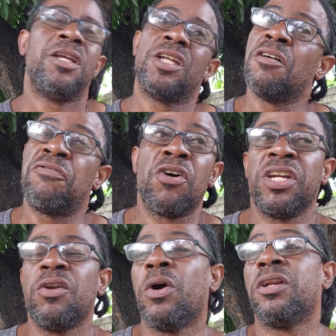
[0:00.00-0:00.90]
you're not
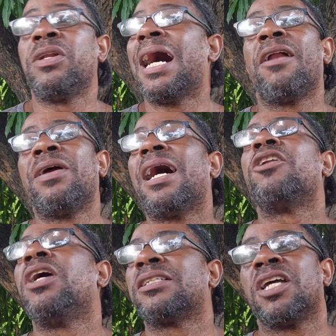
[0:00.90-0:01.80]
funny doing it with all what you
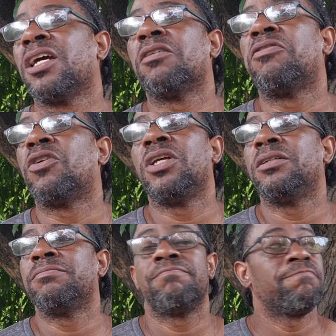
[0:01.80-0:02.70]
do, you say you're not funny.
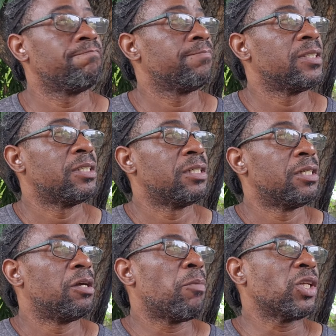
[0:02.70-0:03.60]

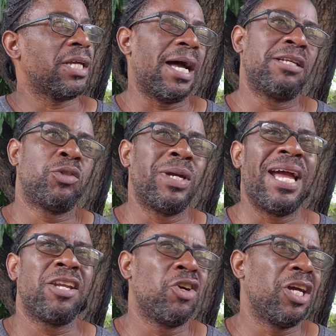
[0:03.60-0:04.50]
But as what
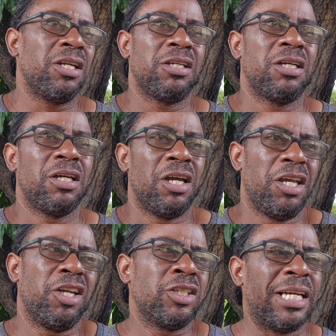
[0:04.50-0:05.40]
you do,
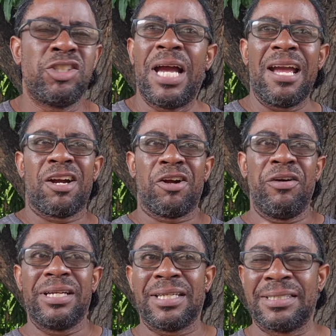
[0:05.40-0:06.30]
you just try to
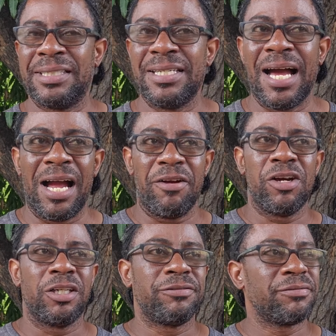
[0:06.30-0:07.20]
create a
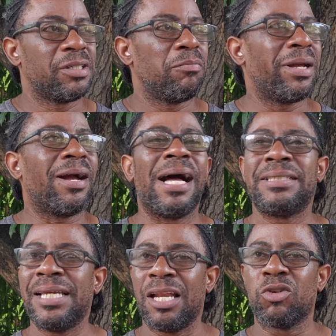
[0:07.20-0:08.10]
scenario
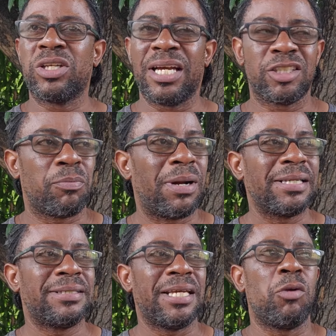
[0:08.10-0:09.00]
because you look Cashapp
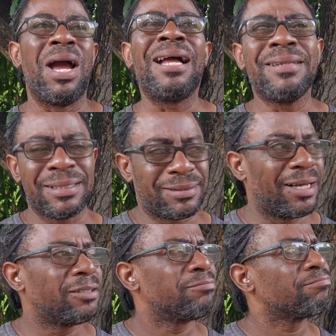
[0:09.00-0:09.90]
and Zelle. We
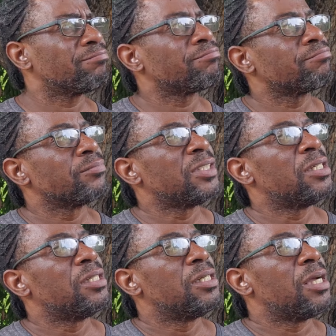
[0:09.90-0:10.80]
understand.
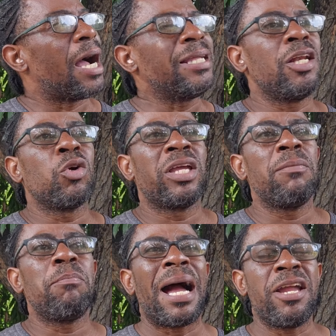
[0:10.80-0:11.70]
And you're
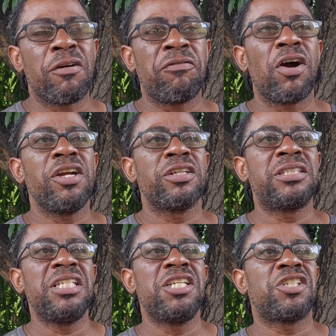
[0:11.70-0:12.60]
looking buyer for your
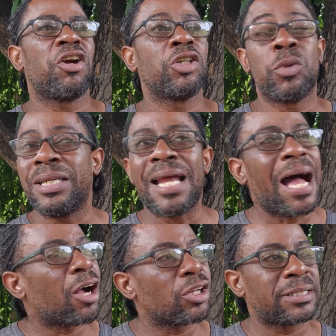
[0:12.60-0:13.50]
t-shirt when
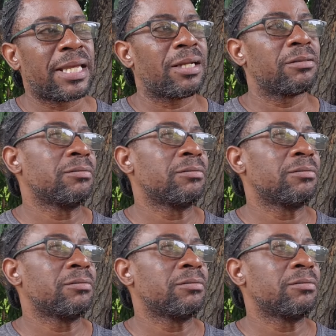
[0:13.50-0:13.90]
now go sell.